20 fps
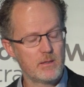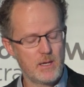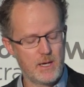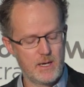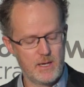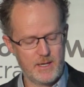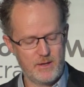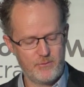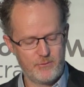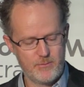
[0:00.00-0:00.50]

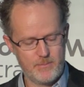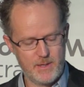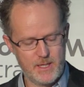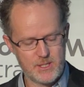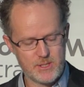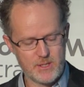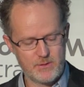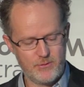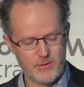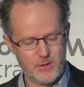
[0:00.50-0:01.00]

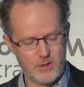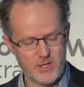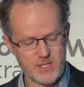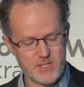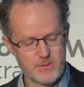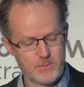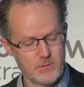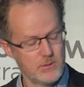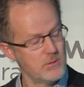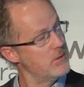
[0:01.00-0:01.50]
information for the
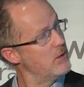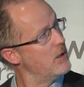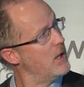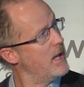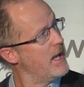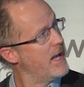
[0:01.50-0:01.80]
hospital,